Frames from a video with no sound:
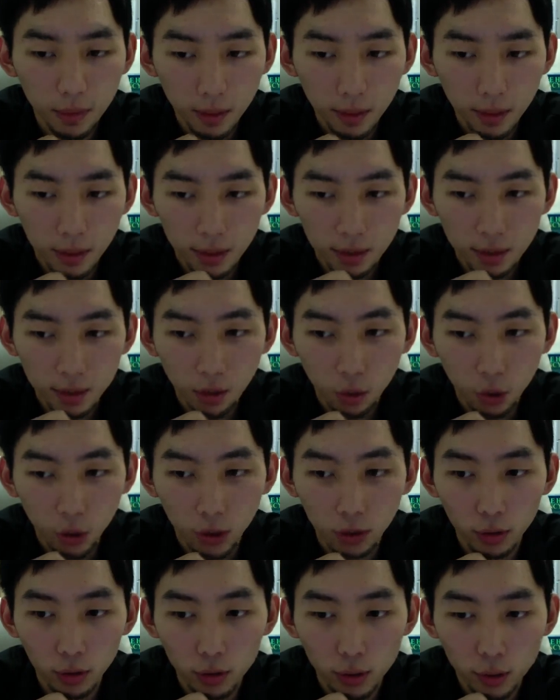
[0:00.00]
and
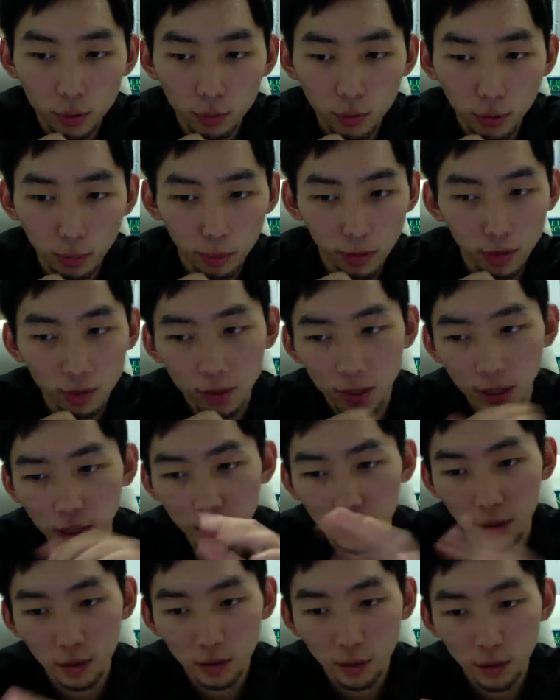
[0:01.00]
oils from your
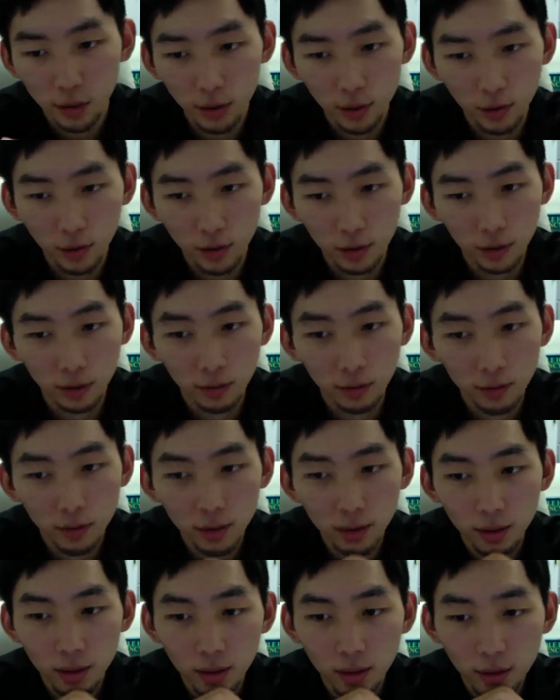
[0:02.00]
skin on the
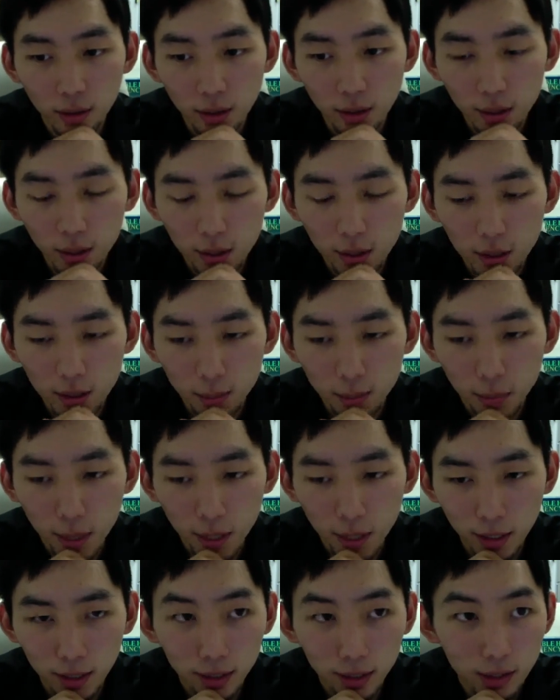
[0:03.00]

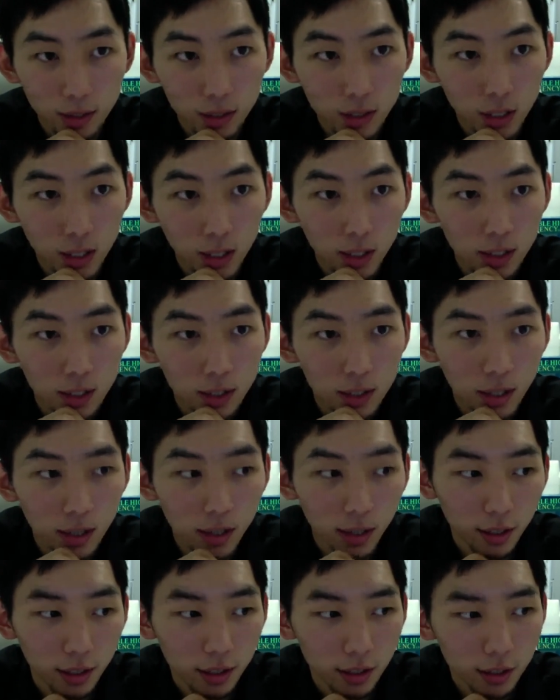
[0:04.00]
bedding and sheets that
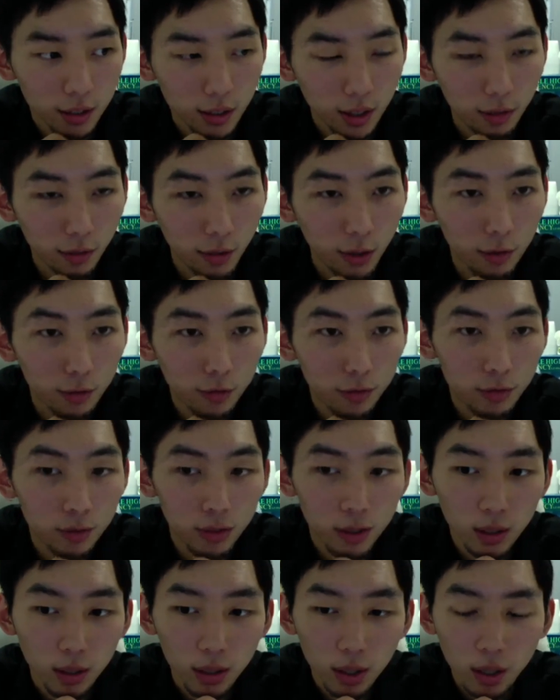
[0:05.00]
they can just live off.
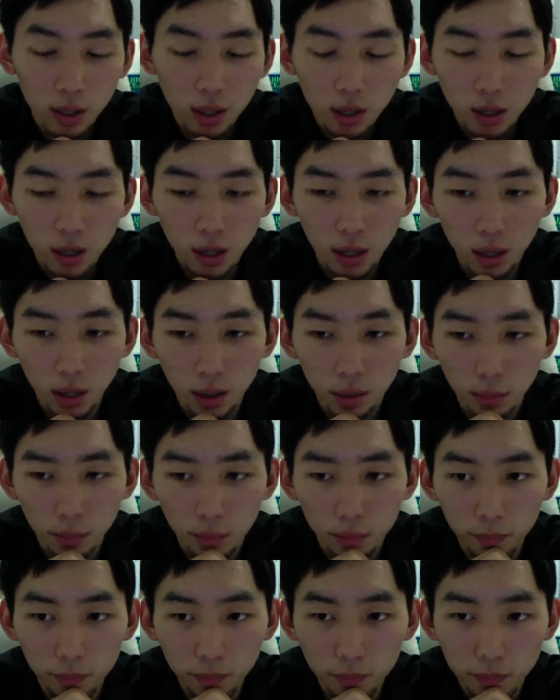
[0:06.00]

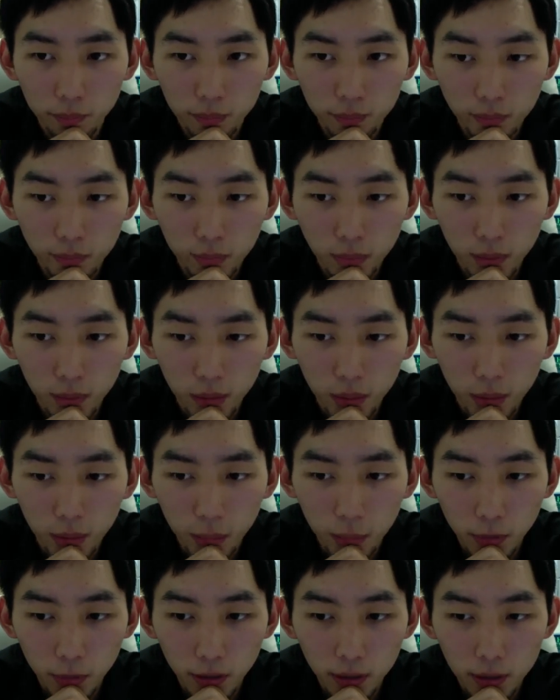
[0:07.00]

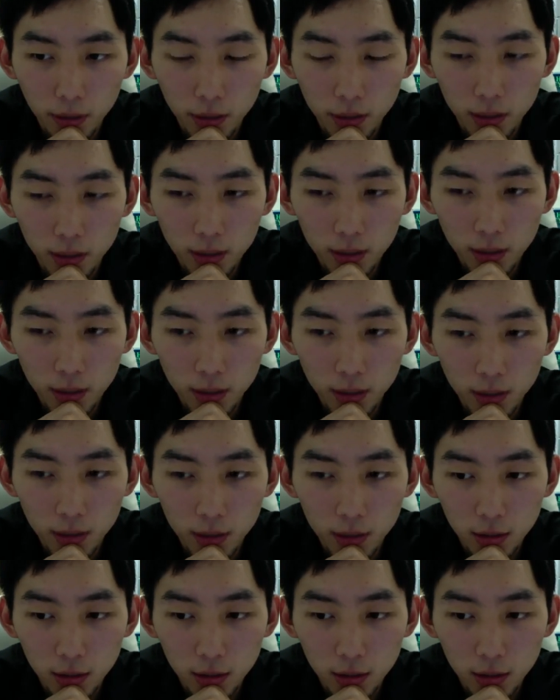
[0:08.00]
But it's